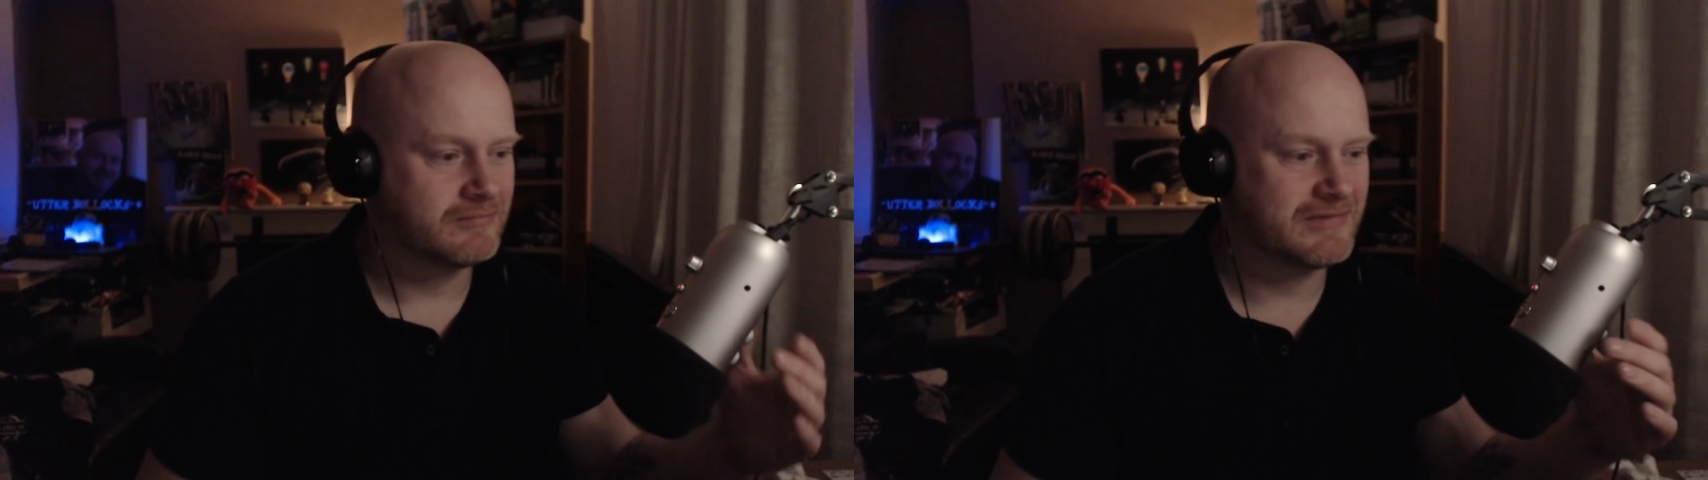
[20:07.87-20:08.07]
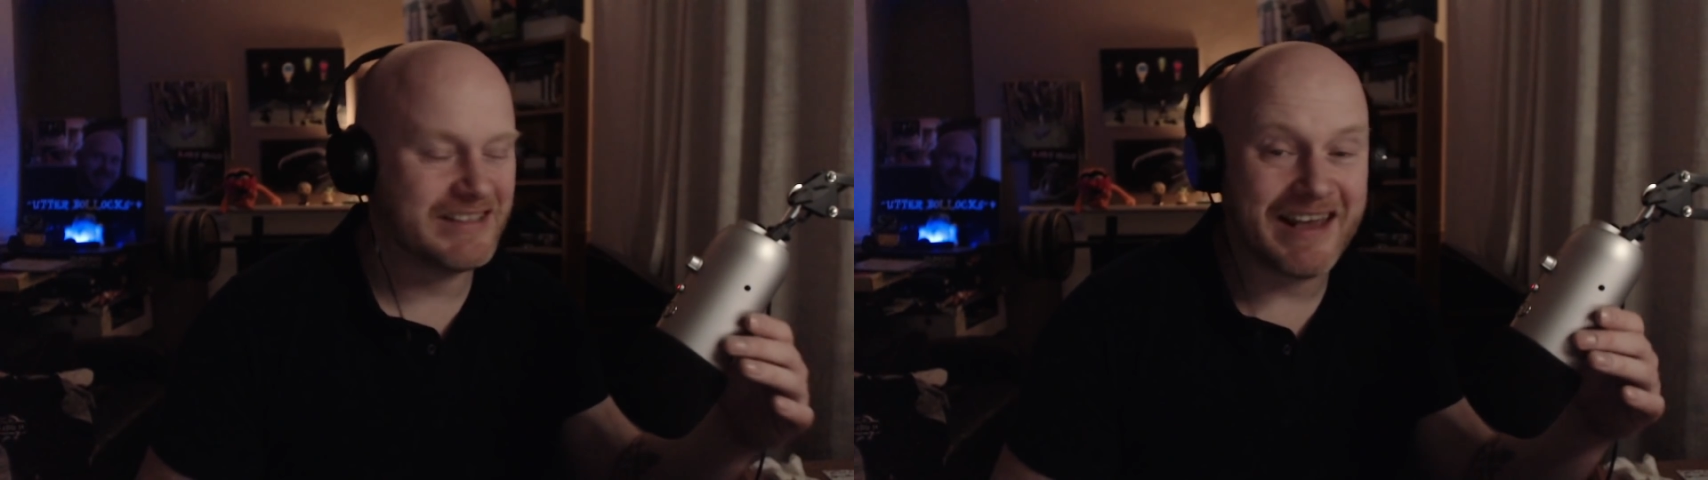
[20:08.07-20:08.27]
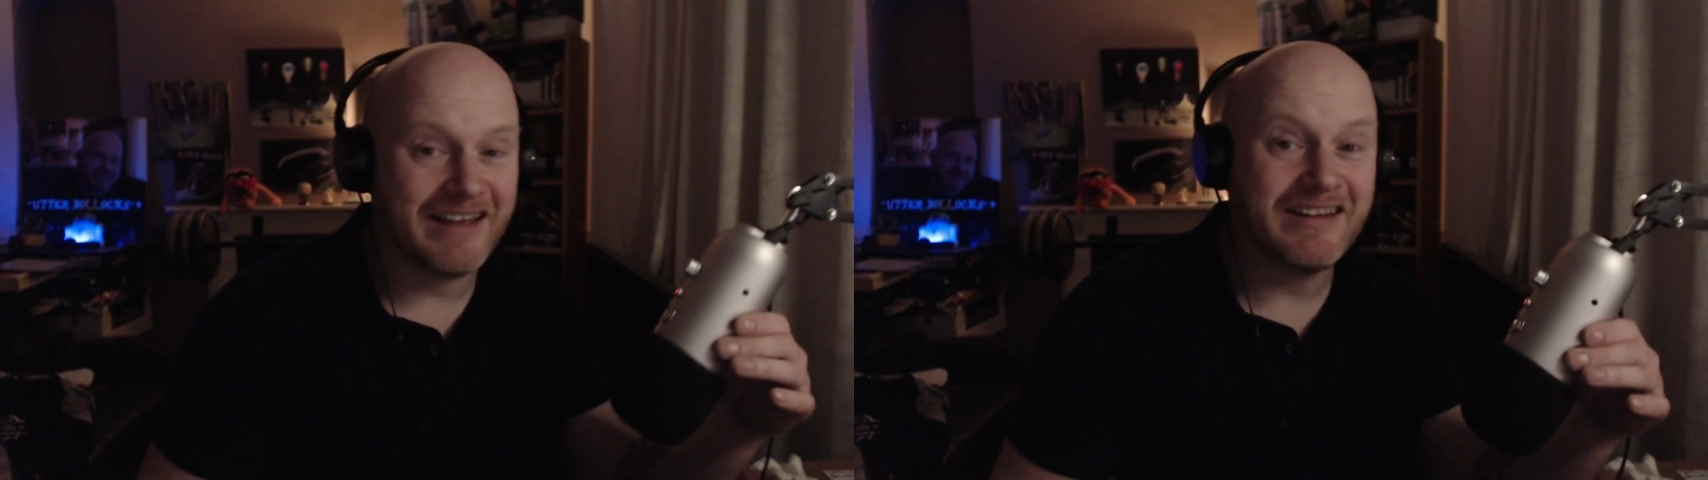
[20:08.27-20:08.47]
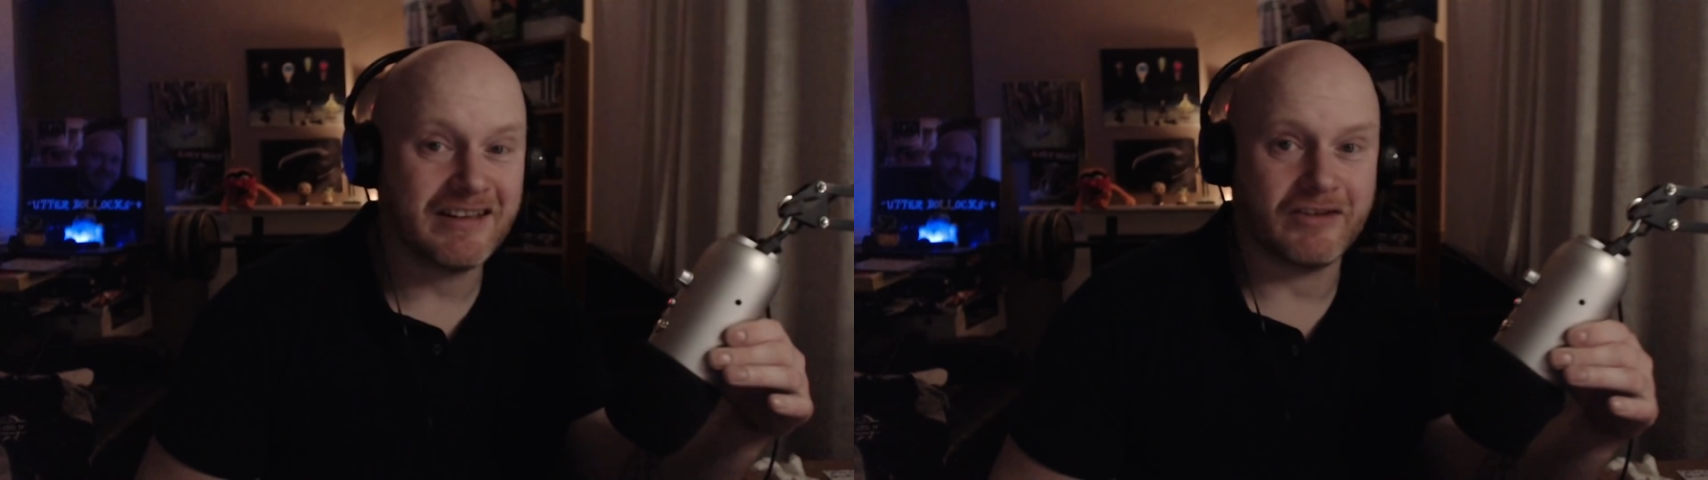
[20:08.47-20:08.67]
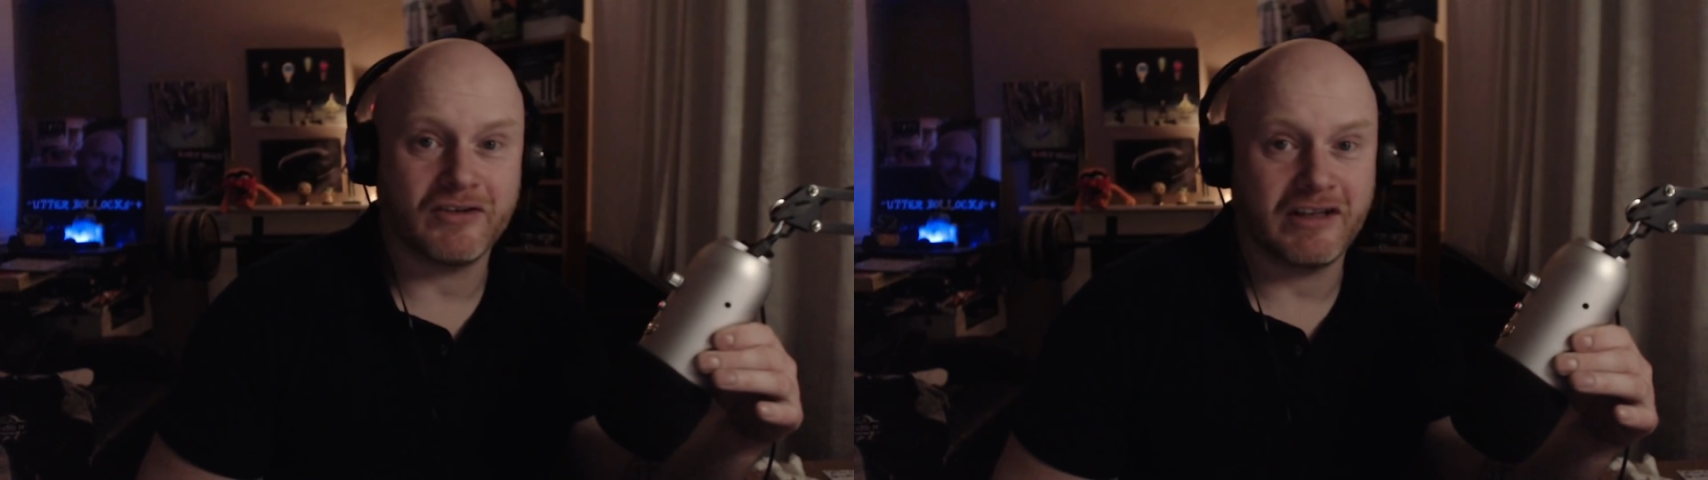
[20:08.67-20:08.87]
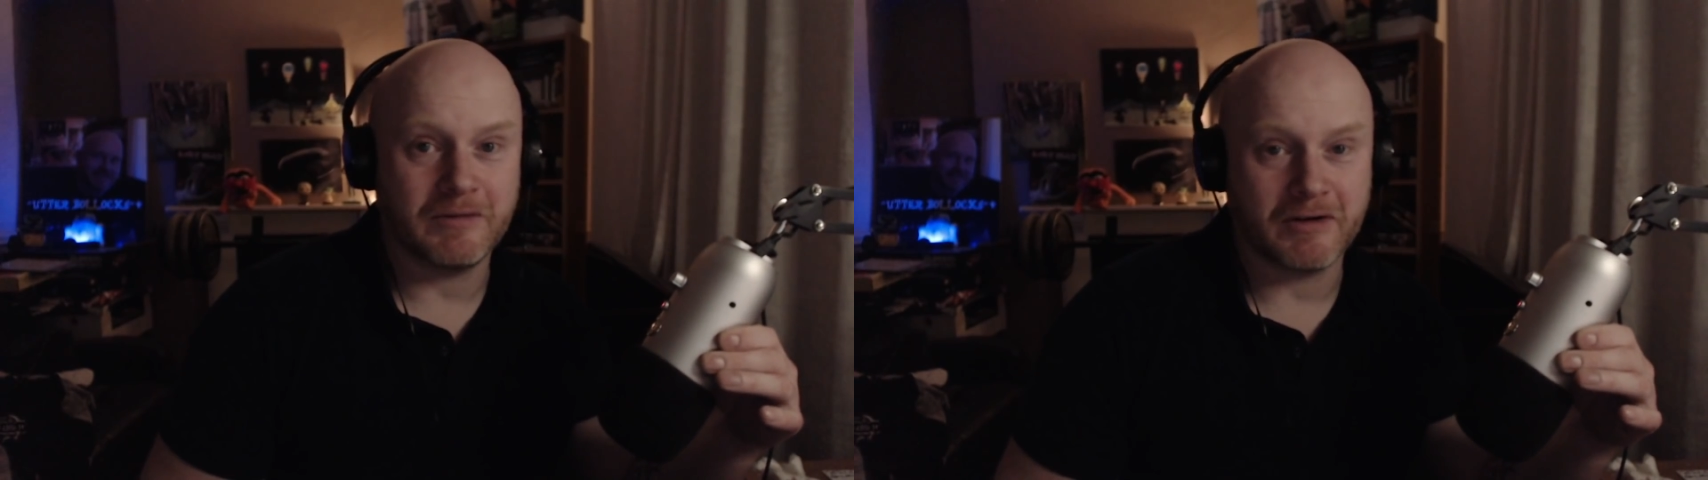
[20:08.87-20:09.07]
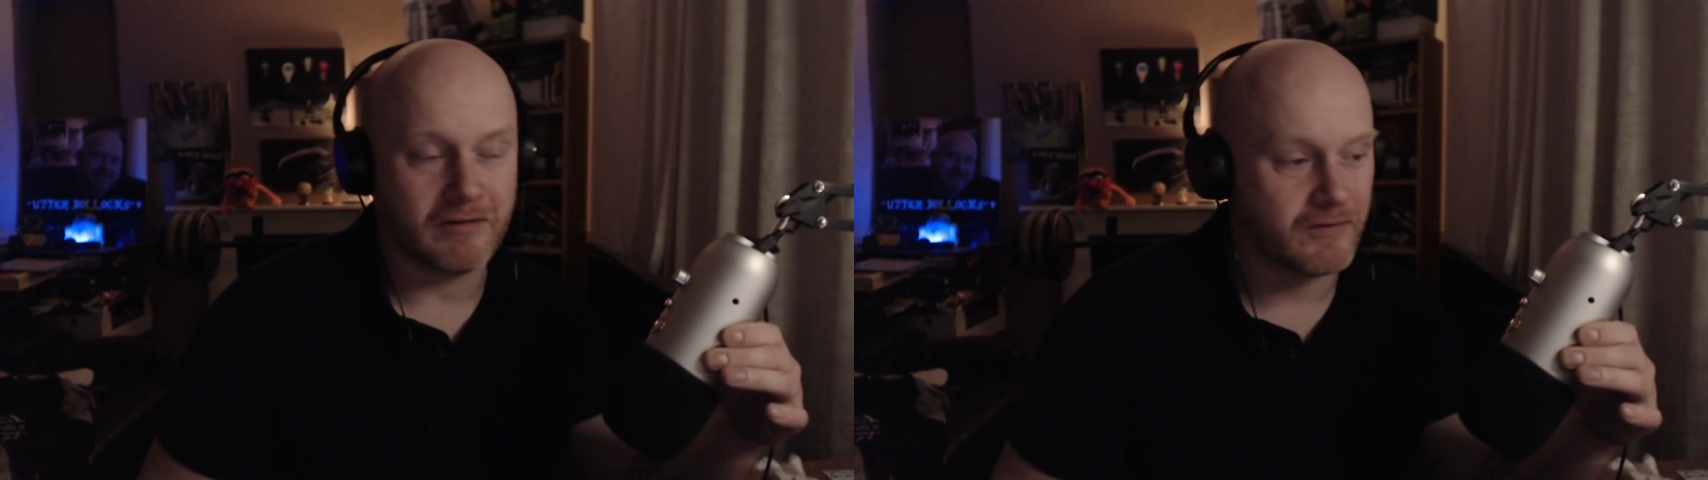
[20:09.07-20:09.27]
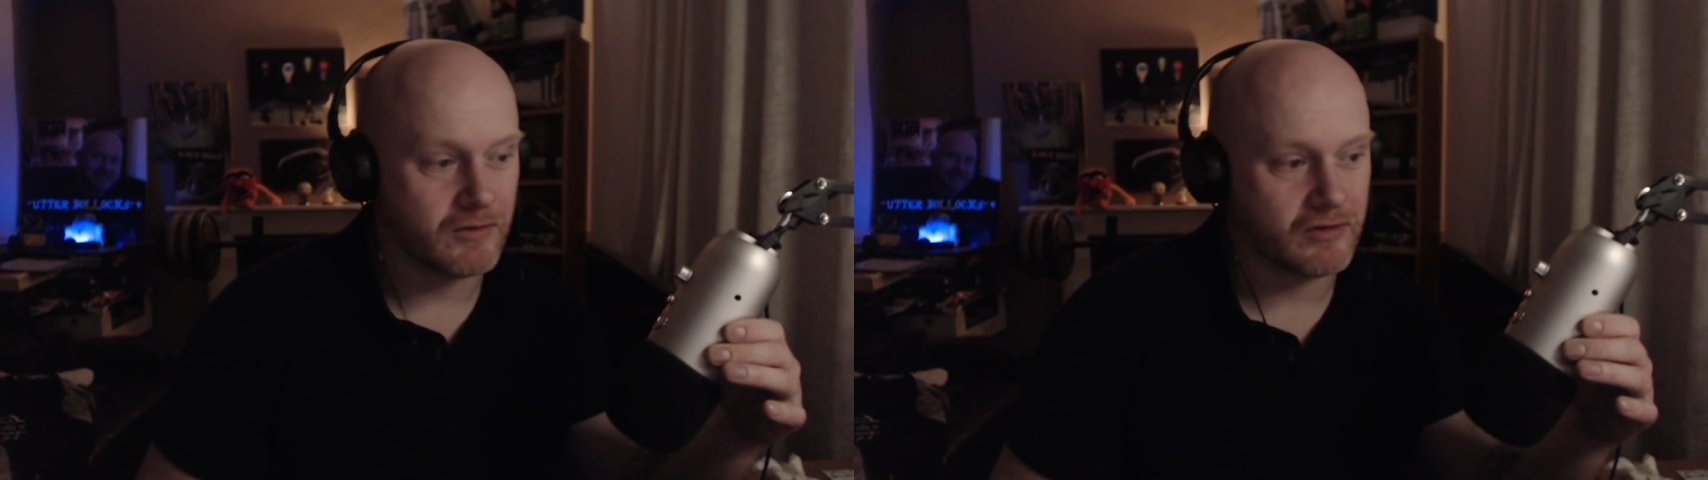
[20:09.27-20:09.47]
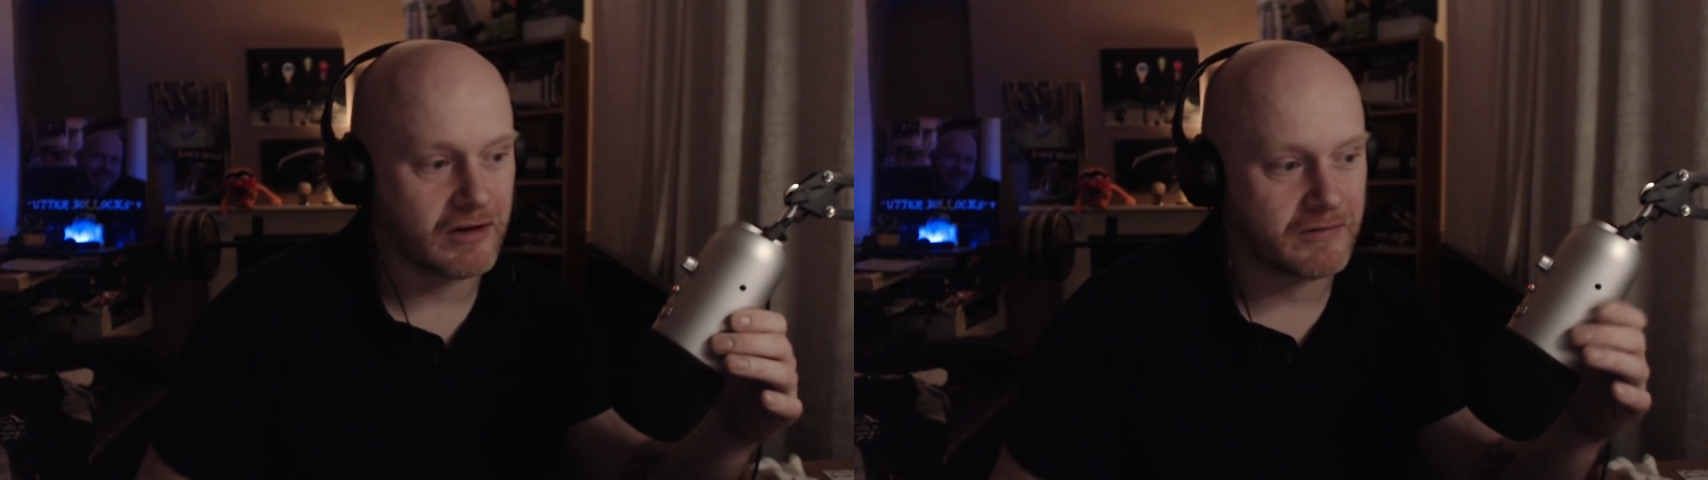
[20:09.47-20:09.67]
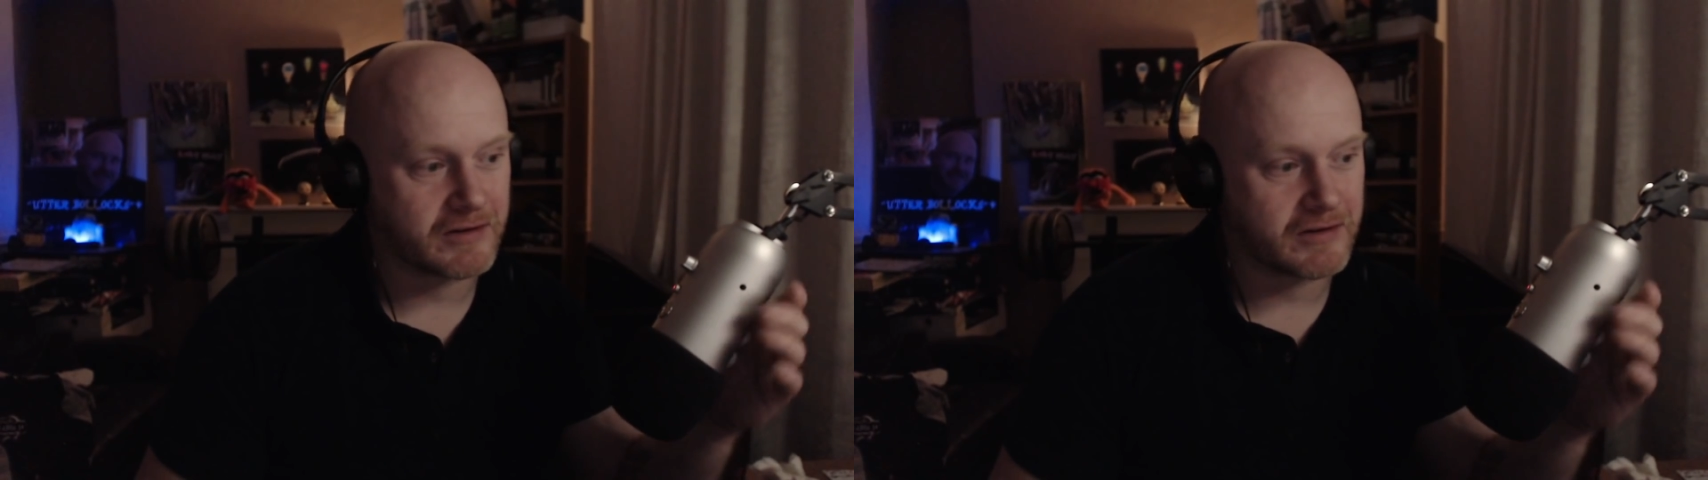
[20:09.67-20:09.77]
say anything really about a photograph